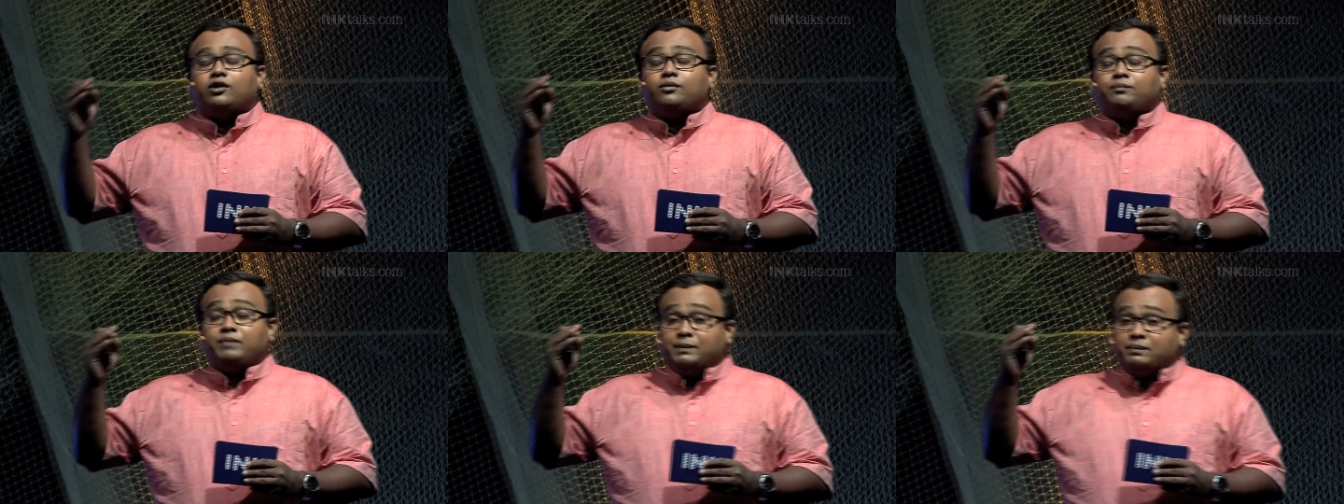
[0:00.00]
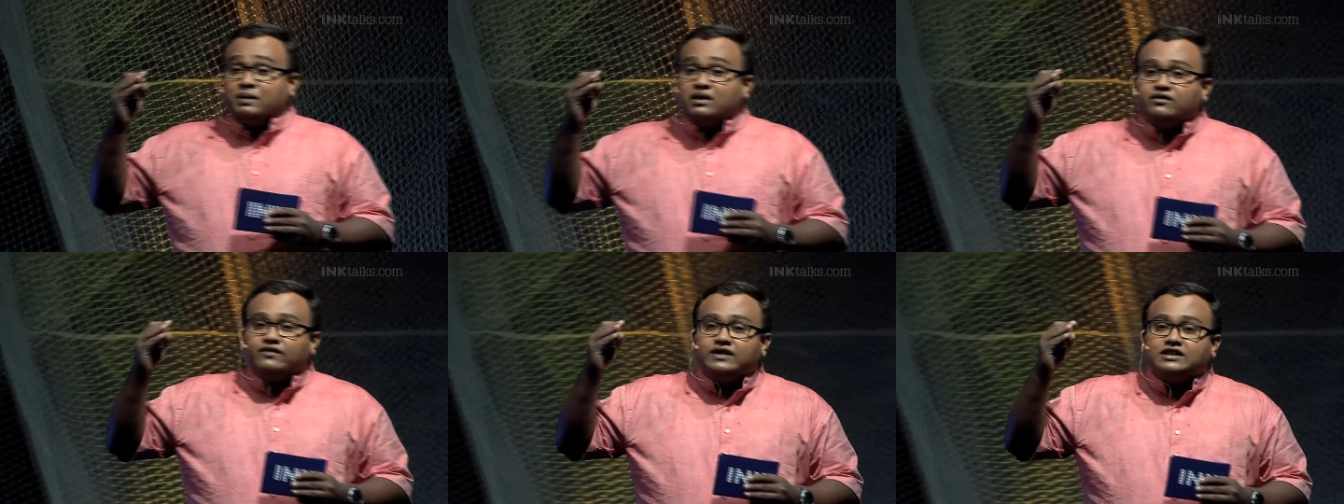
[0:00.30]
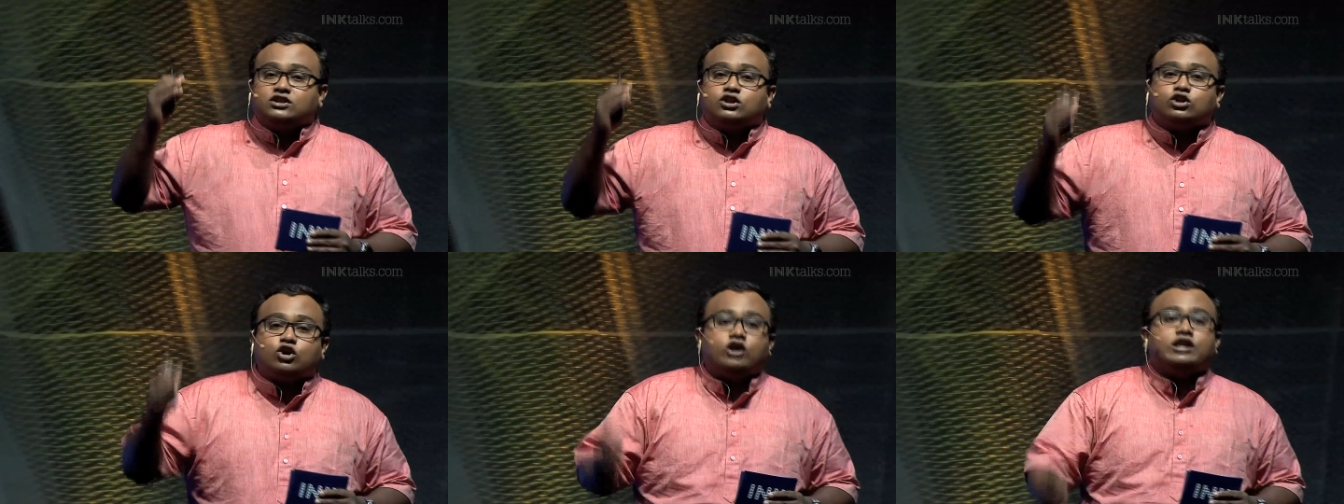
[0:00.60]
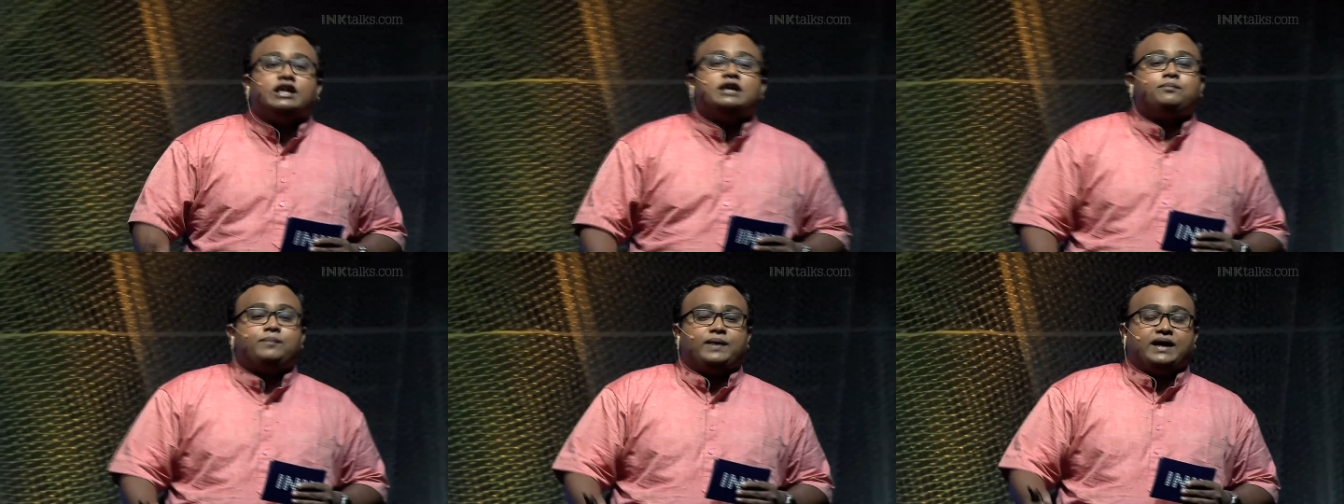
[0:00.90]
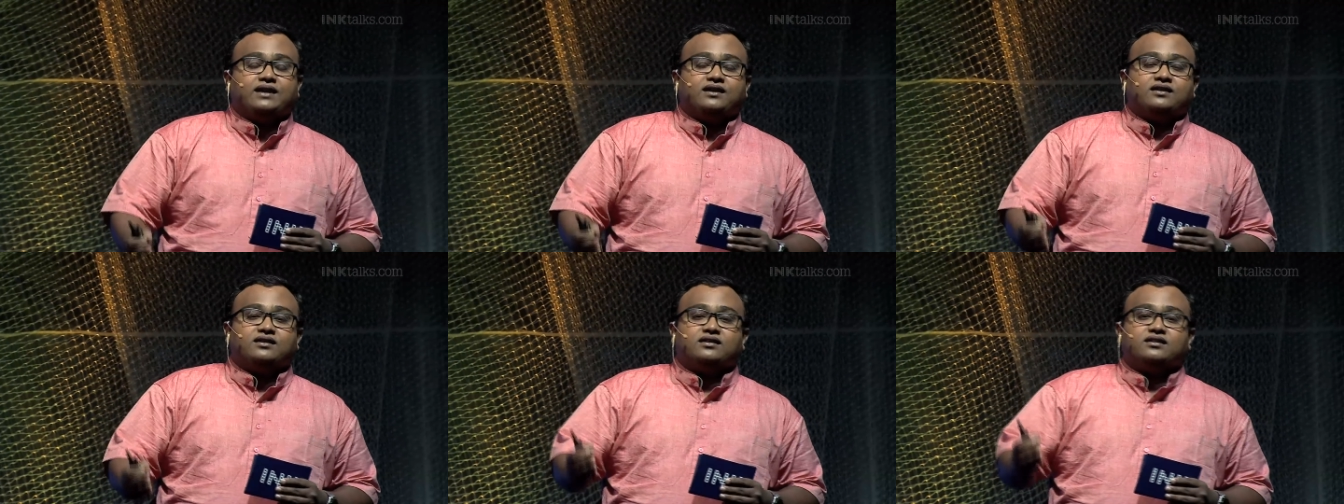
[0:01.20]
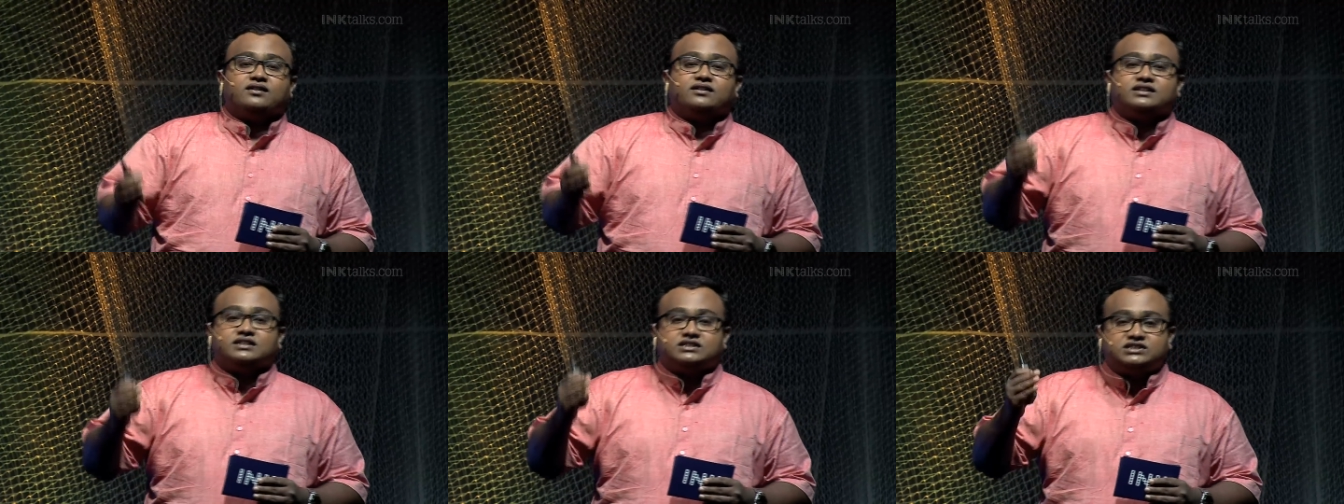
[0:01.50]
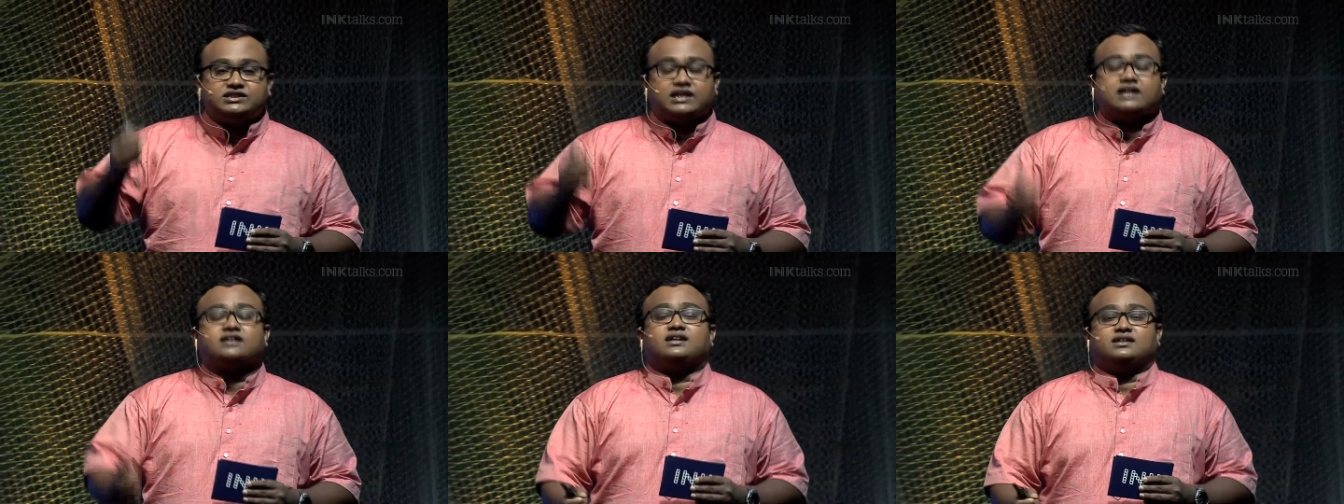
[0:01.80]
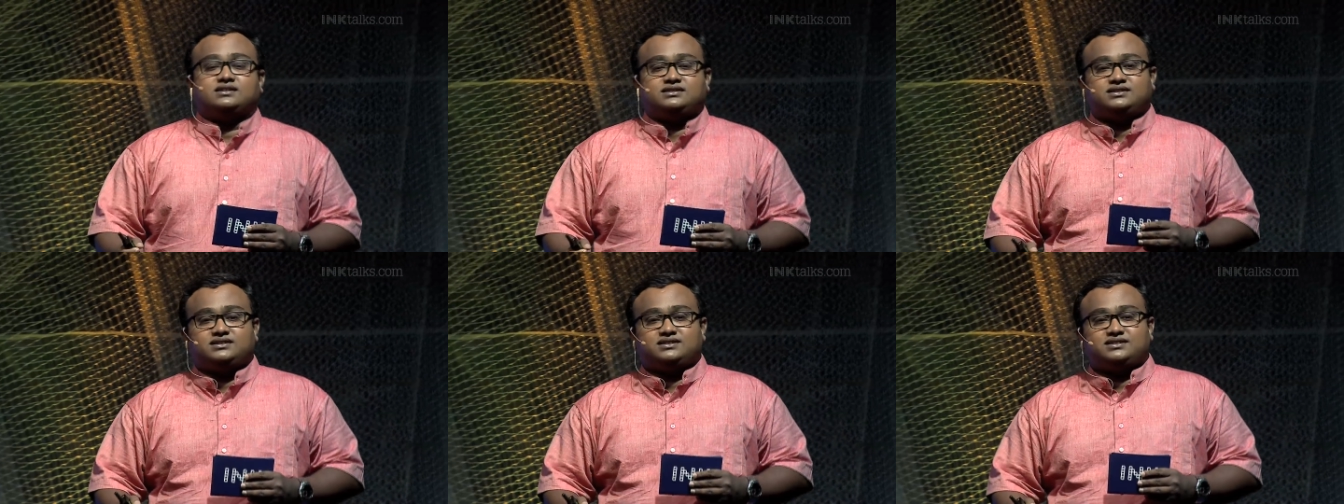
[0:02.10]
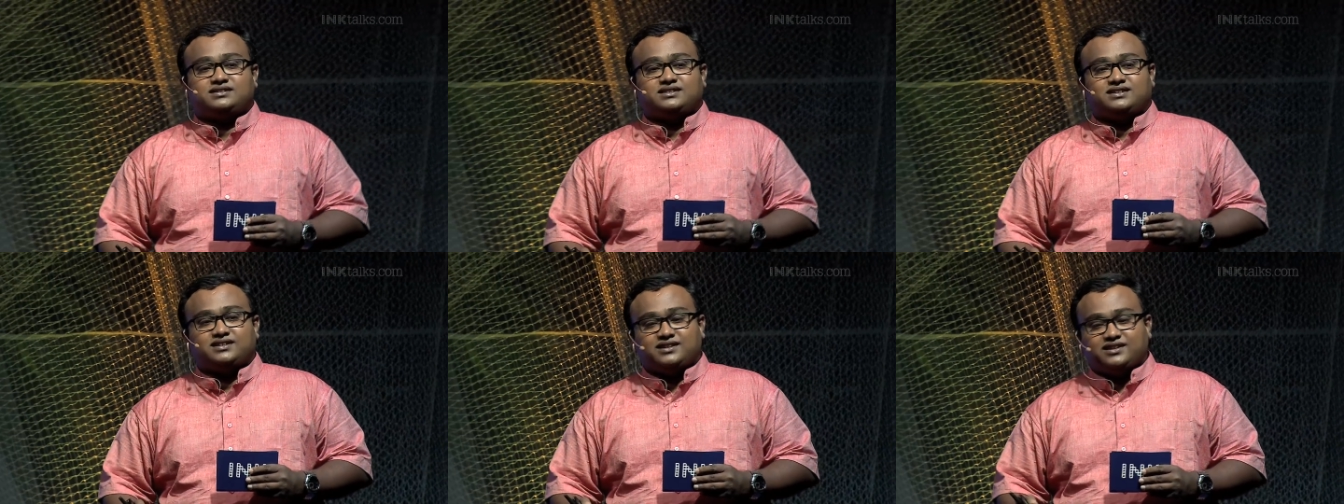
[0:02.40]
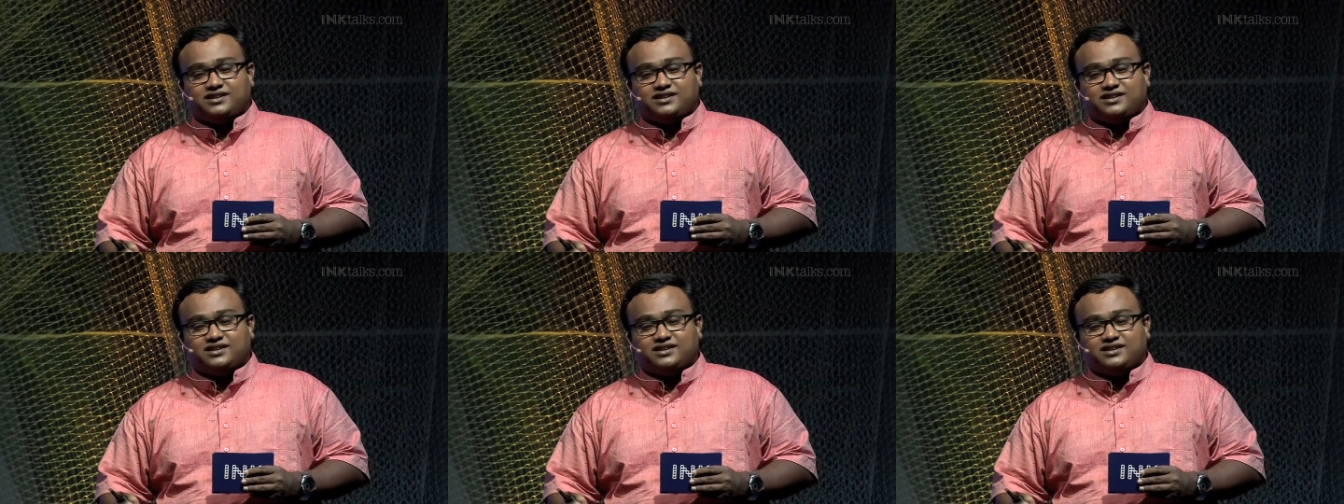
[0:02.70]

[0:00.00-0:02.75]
people with chronic pain, struck us.